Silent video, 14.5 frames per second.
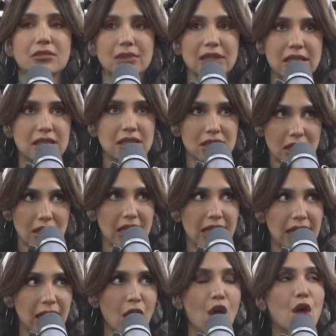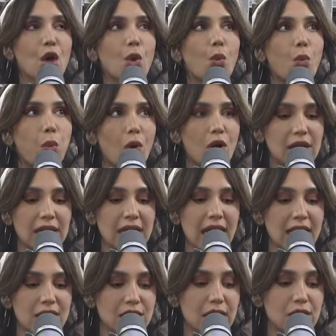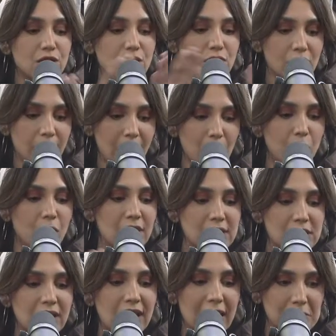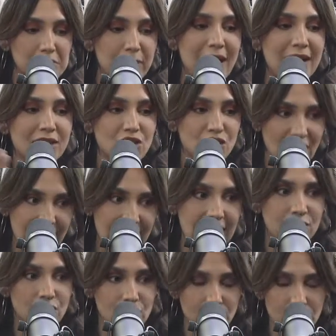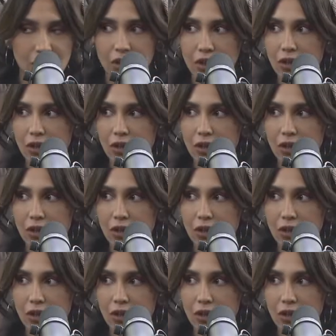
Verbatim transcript: some distance and thinking, what can I actually do about what is going to impact change?